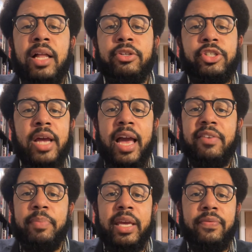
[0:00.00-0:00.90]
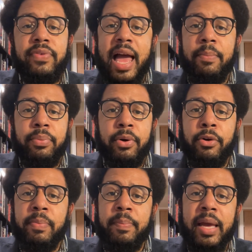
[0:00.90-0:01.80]
shy of being flat
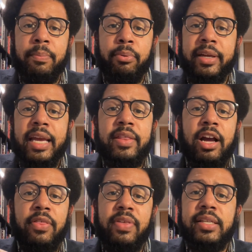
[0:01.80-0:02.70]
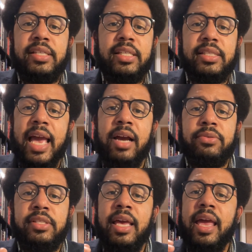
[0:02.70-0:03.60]
broke, but by bringing the authentic
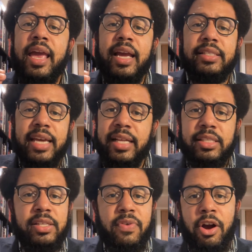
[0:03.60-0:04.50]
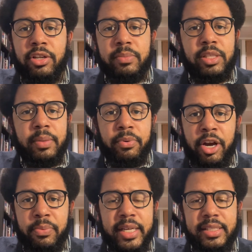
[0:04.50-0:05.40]
sounds and dances of Harlem to the
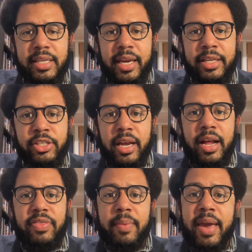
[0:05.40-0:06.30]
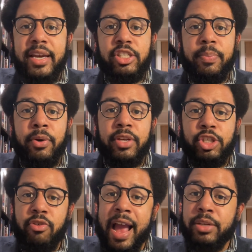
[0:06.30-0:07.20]
Broadway stage, they managed to both
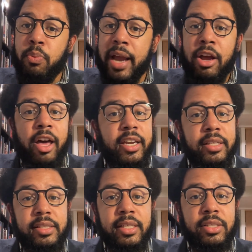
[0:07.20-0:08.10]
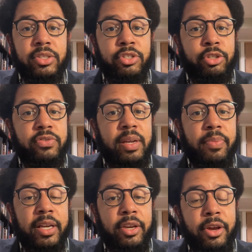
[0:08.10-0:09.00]
attract white audiences in search of
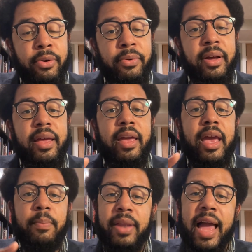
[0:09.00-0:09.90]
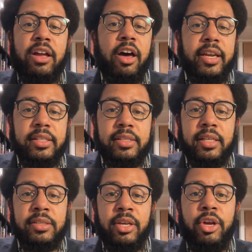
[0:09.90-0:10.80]
something new and Black
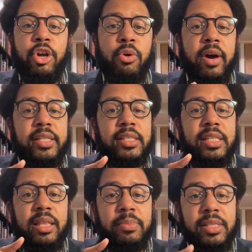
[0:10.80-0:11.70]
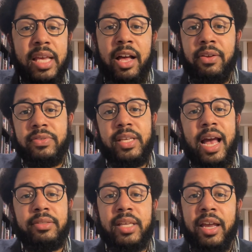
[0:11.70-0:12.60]
audiences who wanted to see themselves
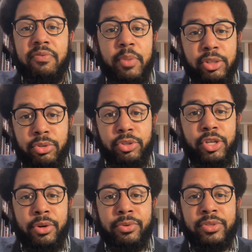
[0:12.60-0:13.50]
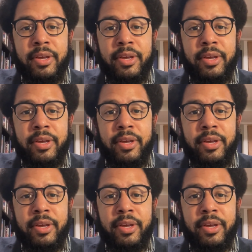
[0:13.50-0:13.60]
outside of minstrel shows.